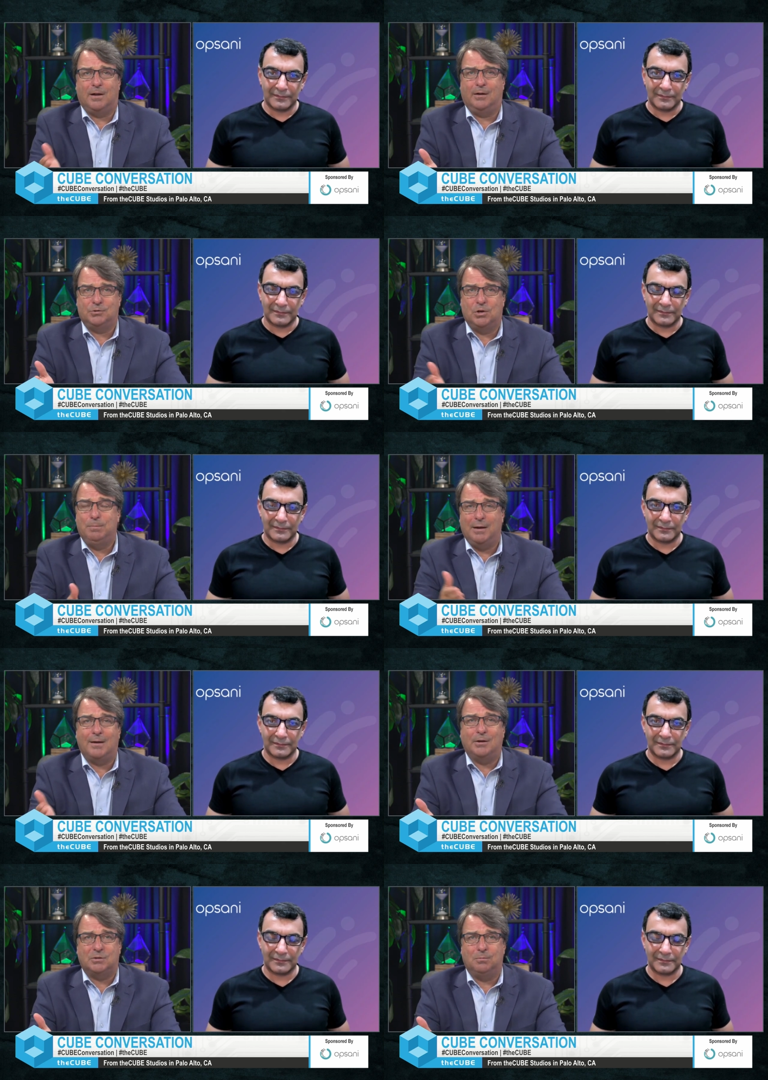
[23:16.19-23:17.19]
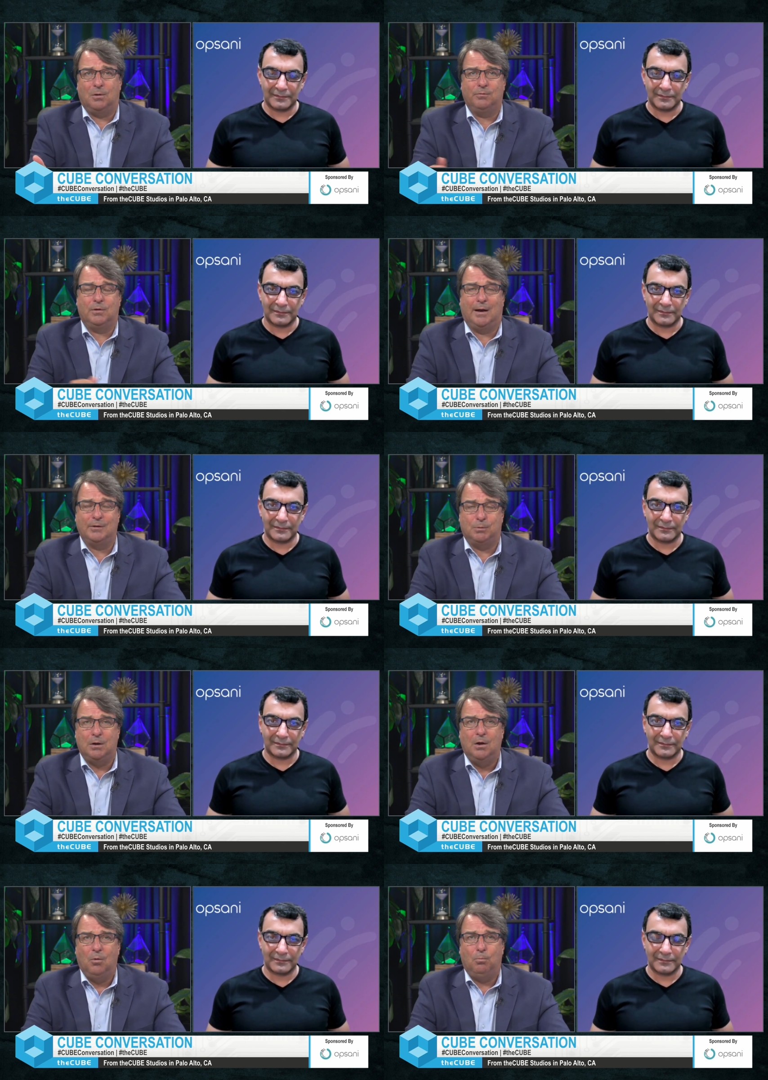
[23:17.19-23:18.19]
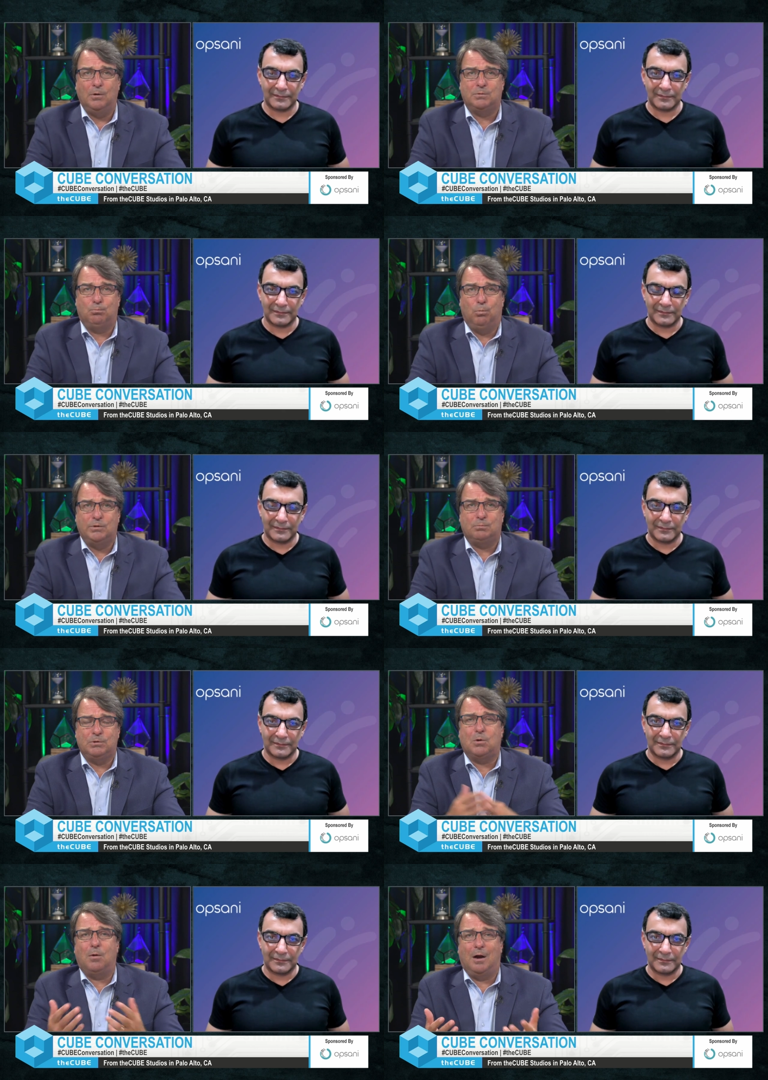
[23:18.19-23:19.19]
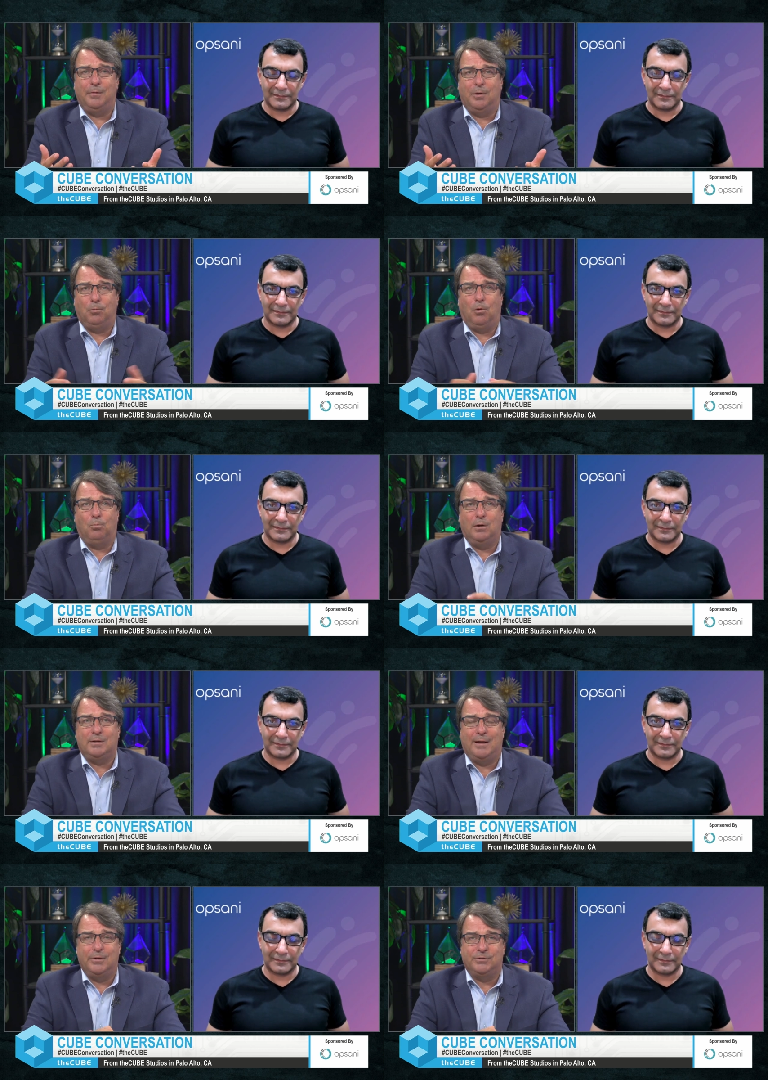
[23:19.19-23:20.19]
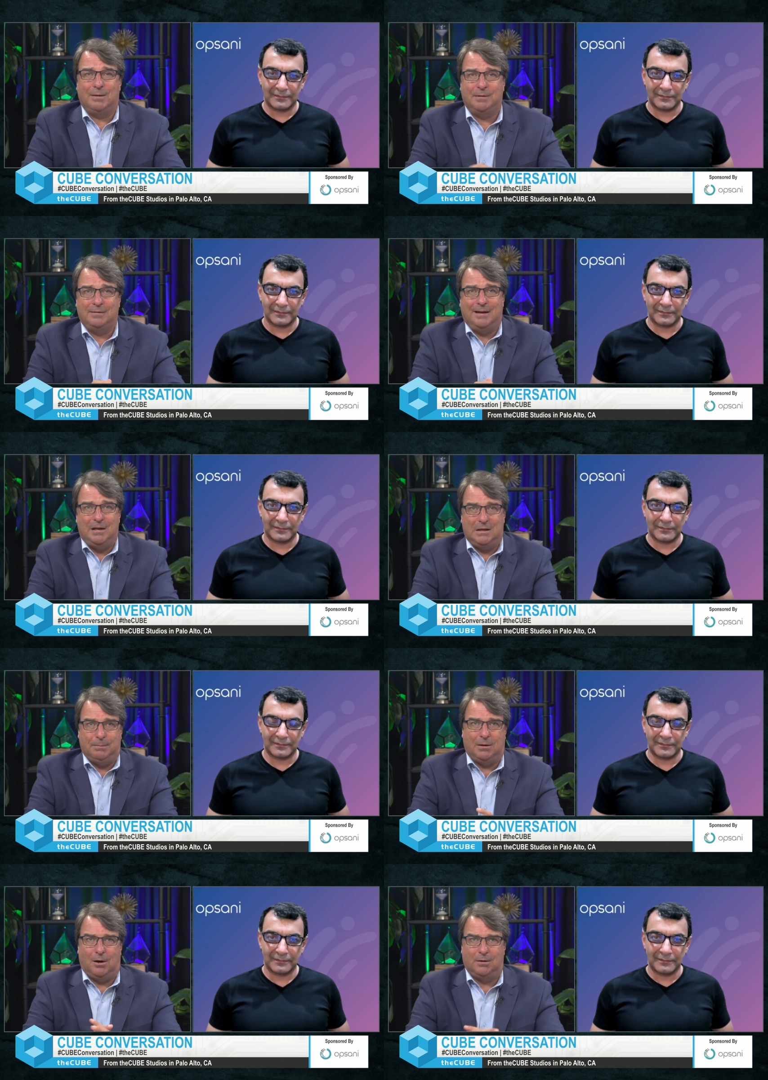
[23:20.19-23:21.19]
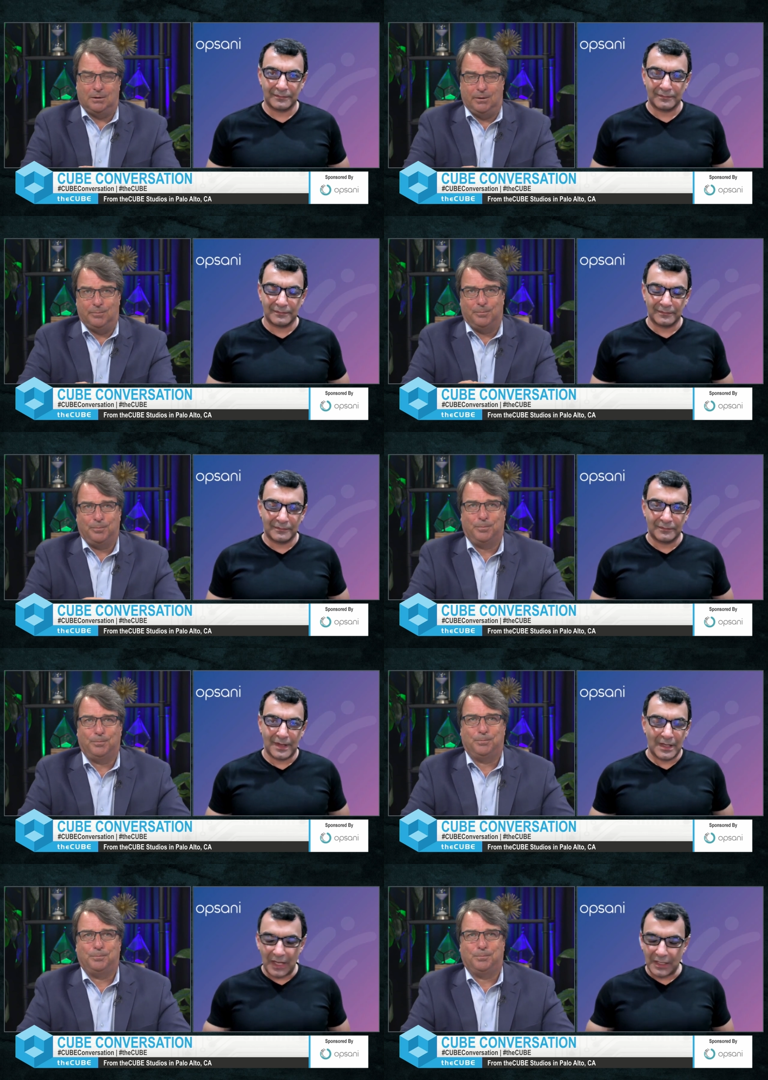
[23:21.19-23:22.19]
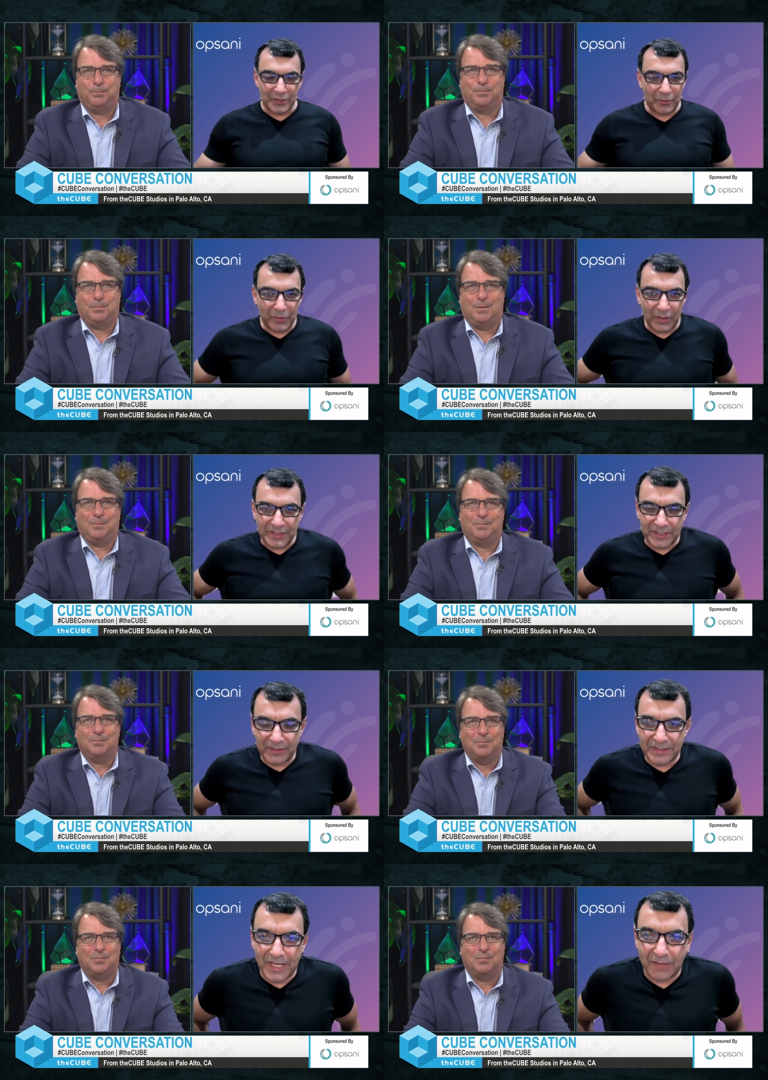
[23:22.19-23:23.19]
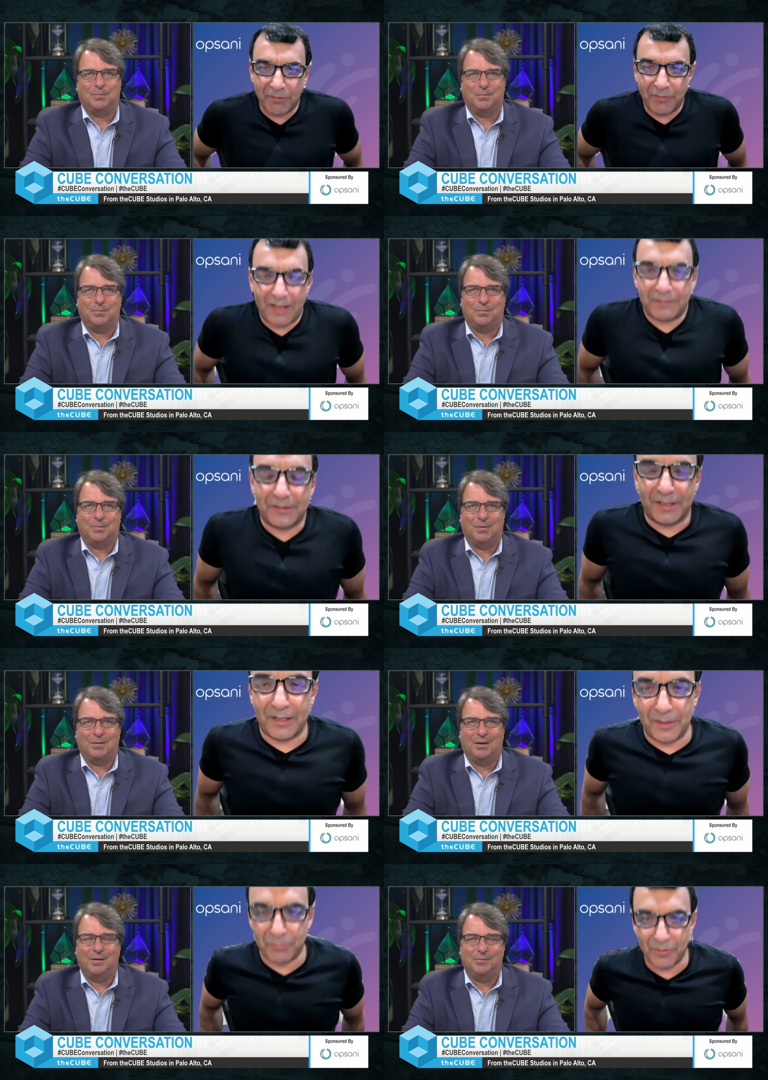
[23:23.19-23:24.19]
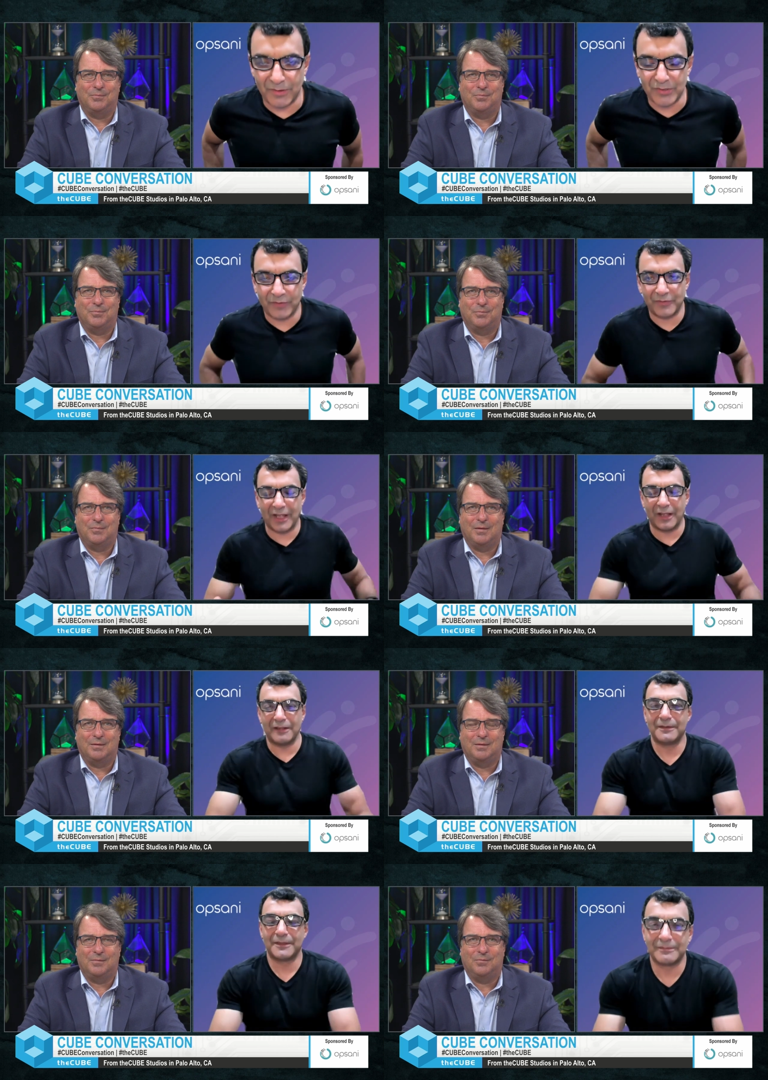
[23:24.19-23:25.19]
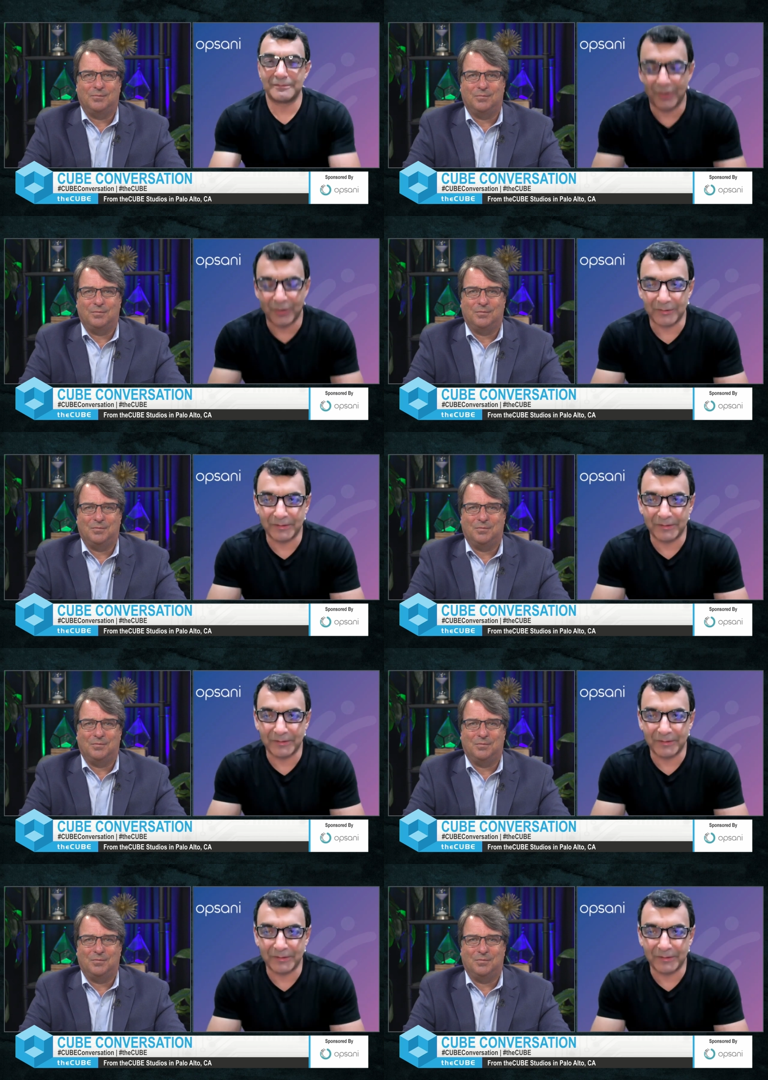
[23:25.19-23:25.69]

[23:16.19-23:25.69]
Speaker 1: should be a customer of you guys, what, what, what's, what's going on in their world? What tells them that they need to be calling you?
Speaker 2: Yeah, so we're Series A. We've had uh, the privilege of, uh, or